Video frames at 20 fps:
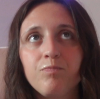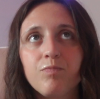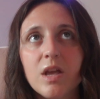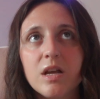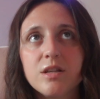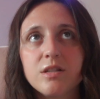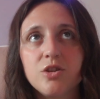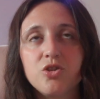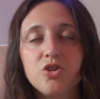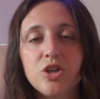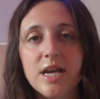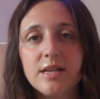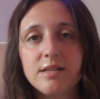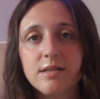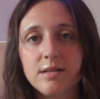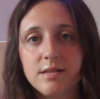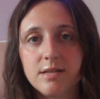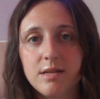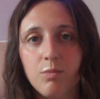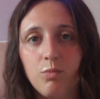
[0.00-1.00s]
suggest
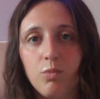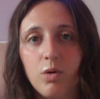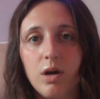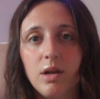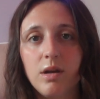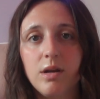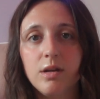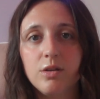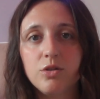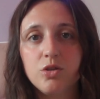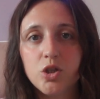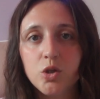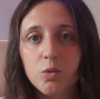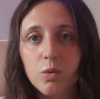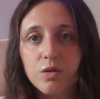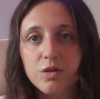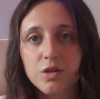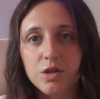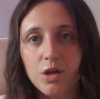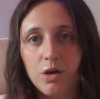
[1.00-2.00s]
to someone, do you
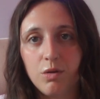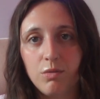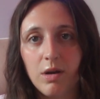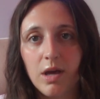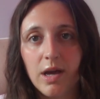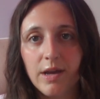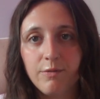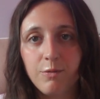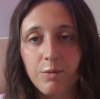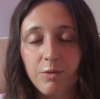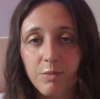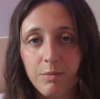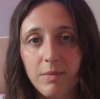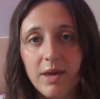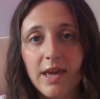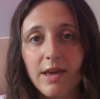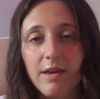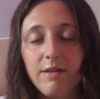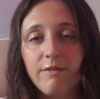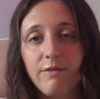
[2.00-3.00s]
want to go live with
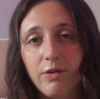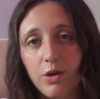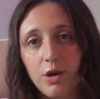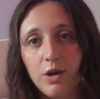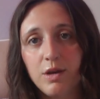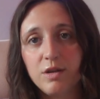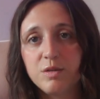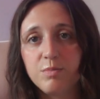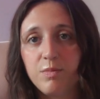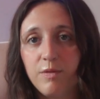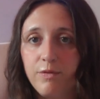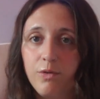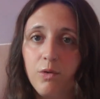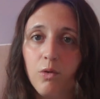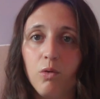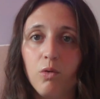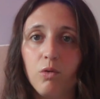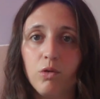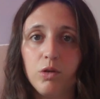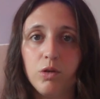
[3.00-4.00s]
me first
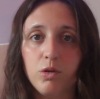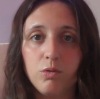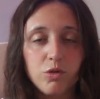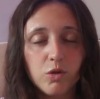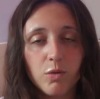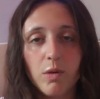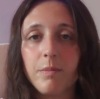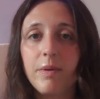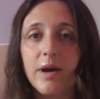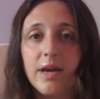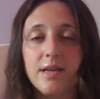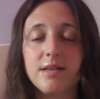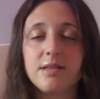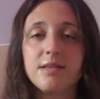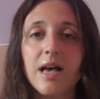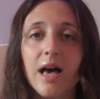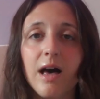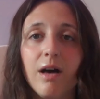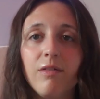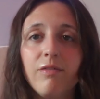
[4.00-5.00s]
before you do it by
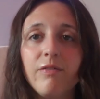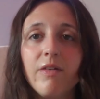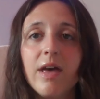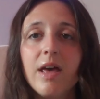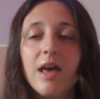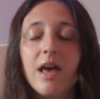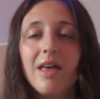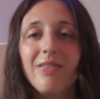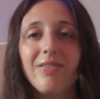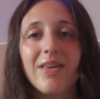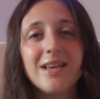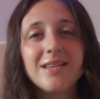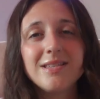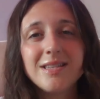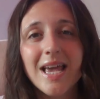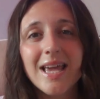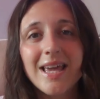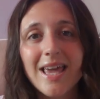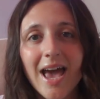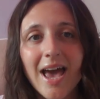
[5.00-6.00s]
yourself, they
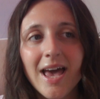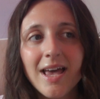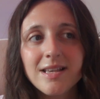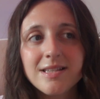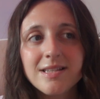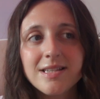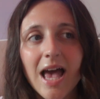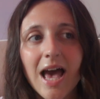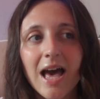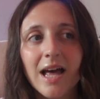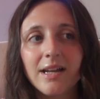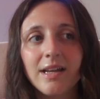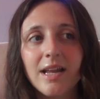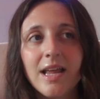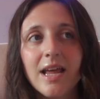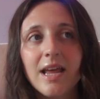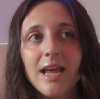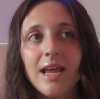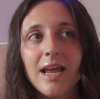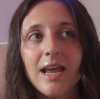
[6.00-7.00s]
say yes, and
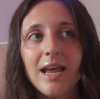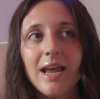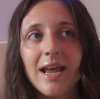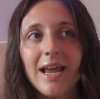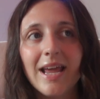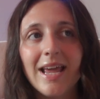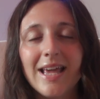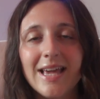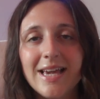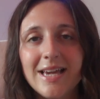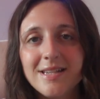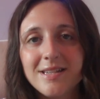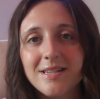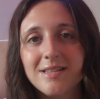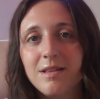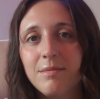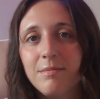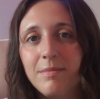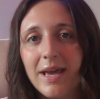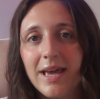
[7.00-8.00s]
it eases
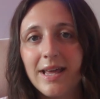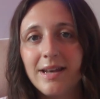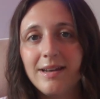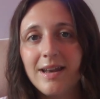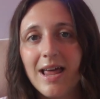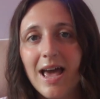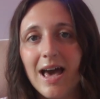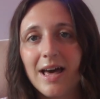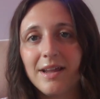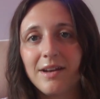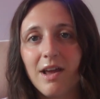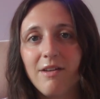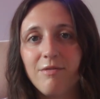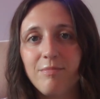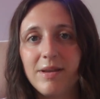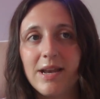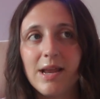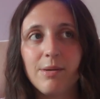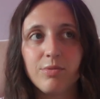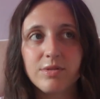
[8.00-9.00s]
them in, and I've
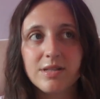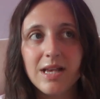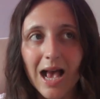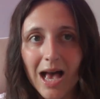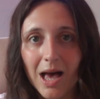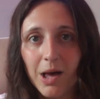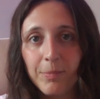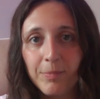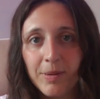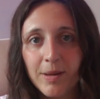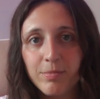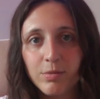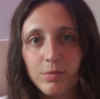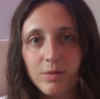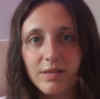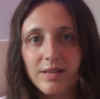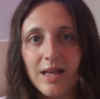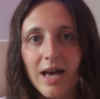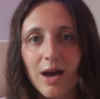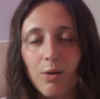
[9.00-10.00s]
been able to help people
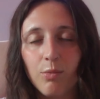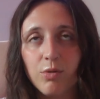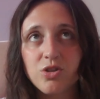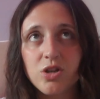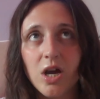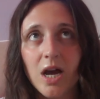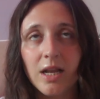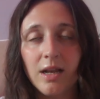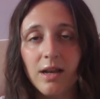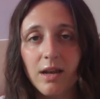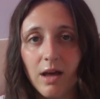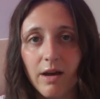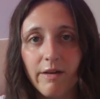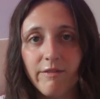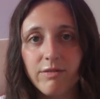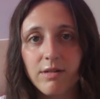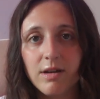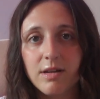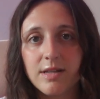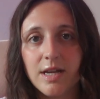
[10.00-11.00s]
with that, which I
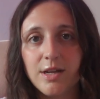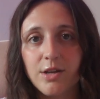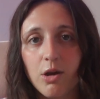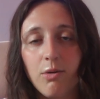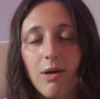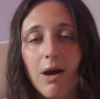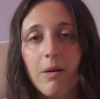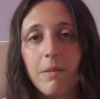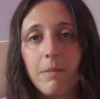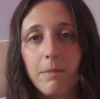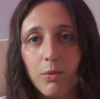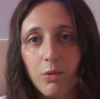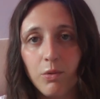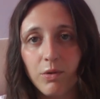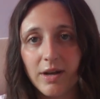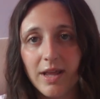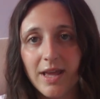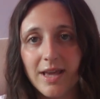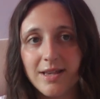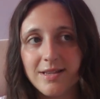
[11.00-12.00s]
love because I know how
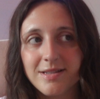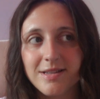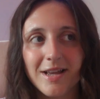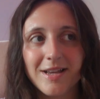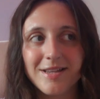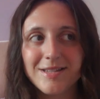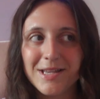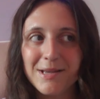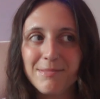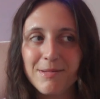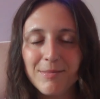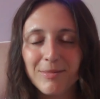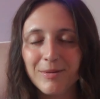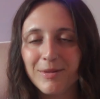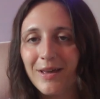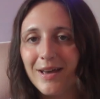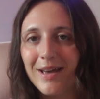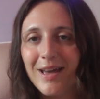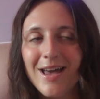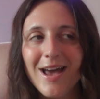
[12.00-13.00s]
important it is. And I see people
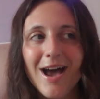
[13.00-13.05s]
that